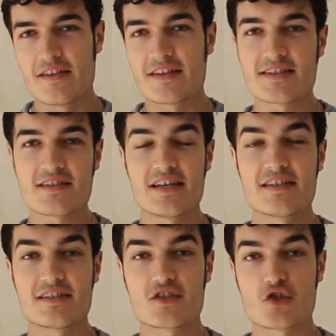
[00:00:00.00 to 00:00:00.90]
This is the
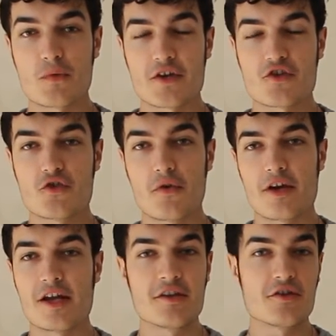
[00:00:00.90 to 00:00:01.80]
ideal situation you
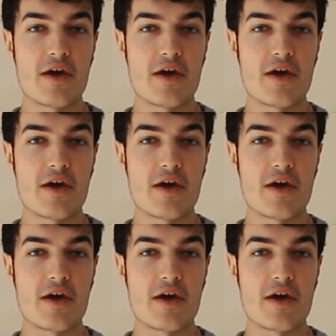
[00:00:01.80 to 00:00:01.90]
are in.